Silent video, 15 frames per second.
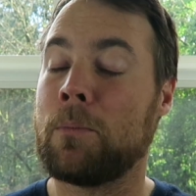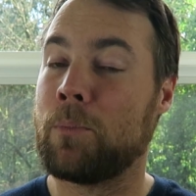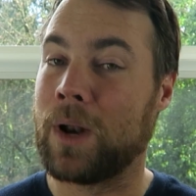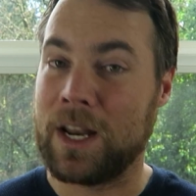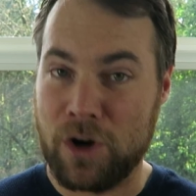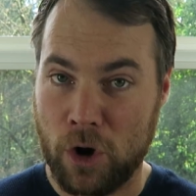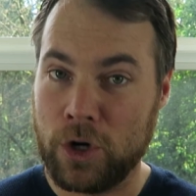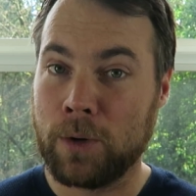But
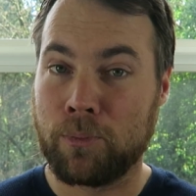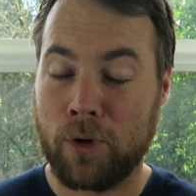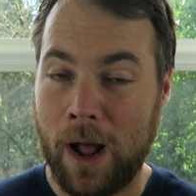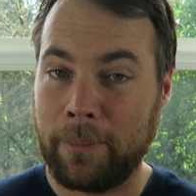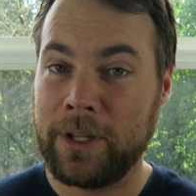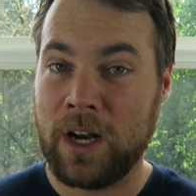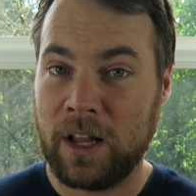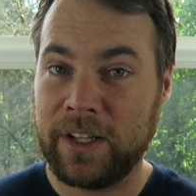I know you're
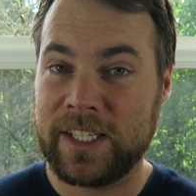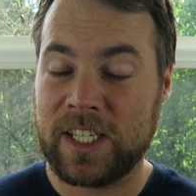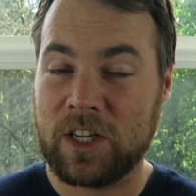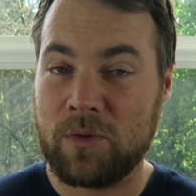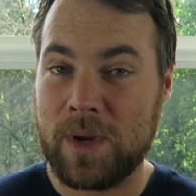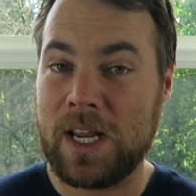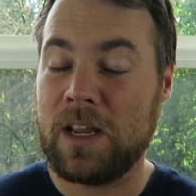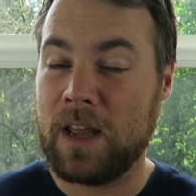probably not
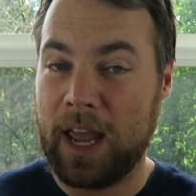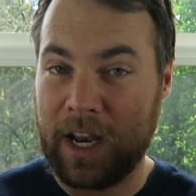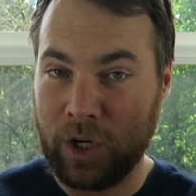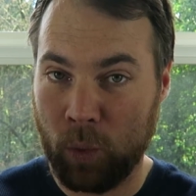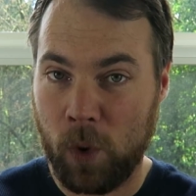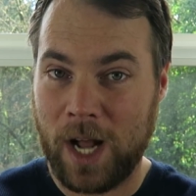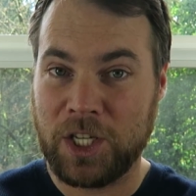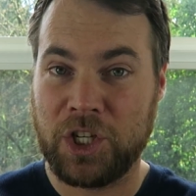listening to me and
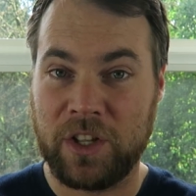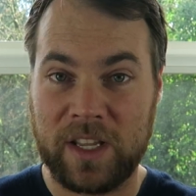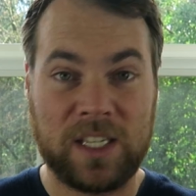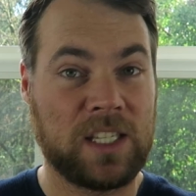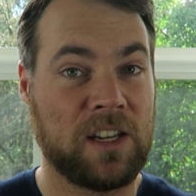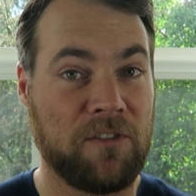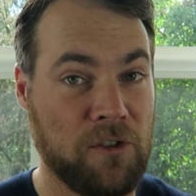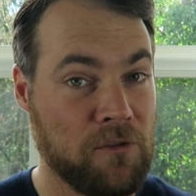you're watching
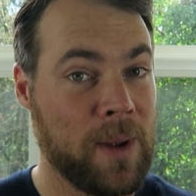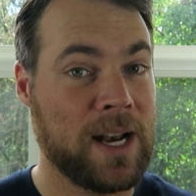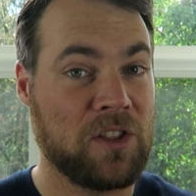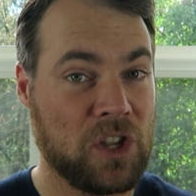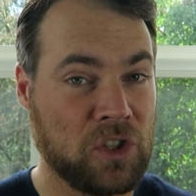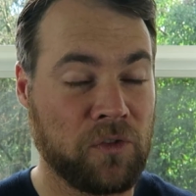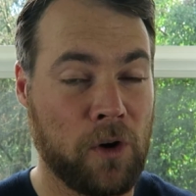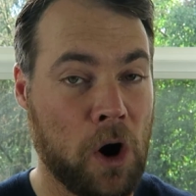this, and if you've made it
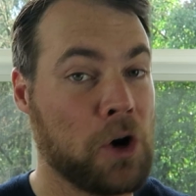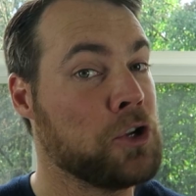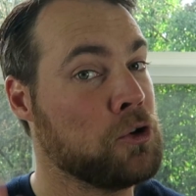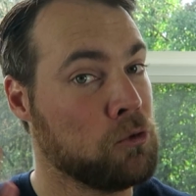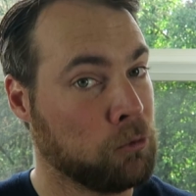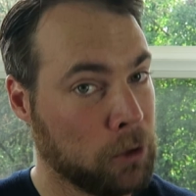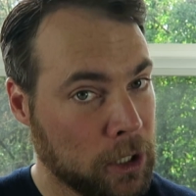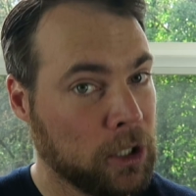this far,
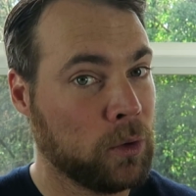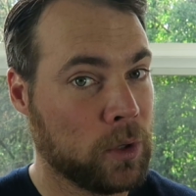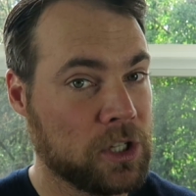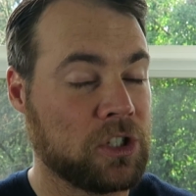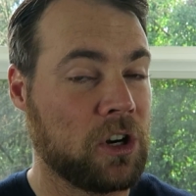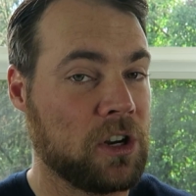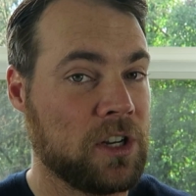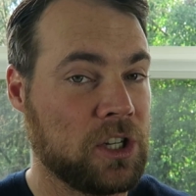you really want
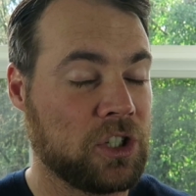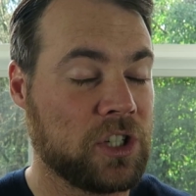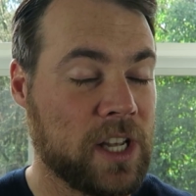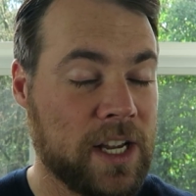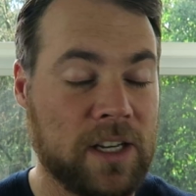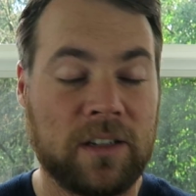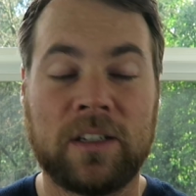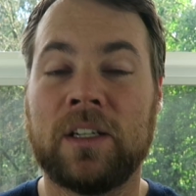to start a niche
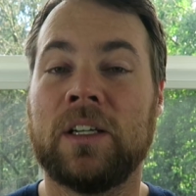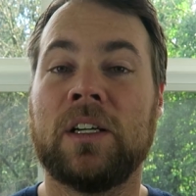site.